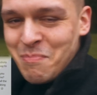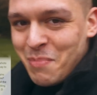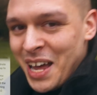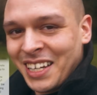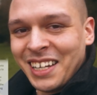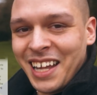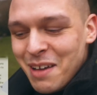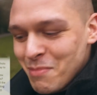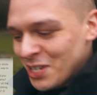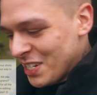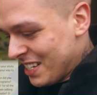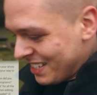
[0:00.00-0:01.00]
Mad
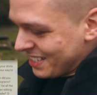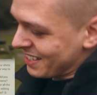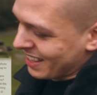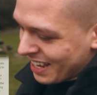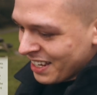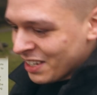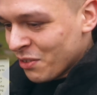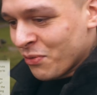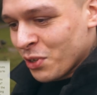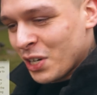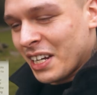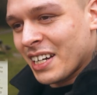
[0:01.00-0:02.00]
Lemon. Thank you
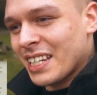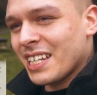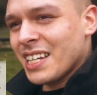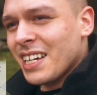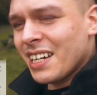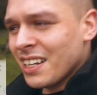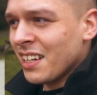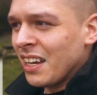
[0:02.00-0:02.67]
for the idea.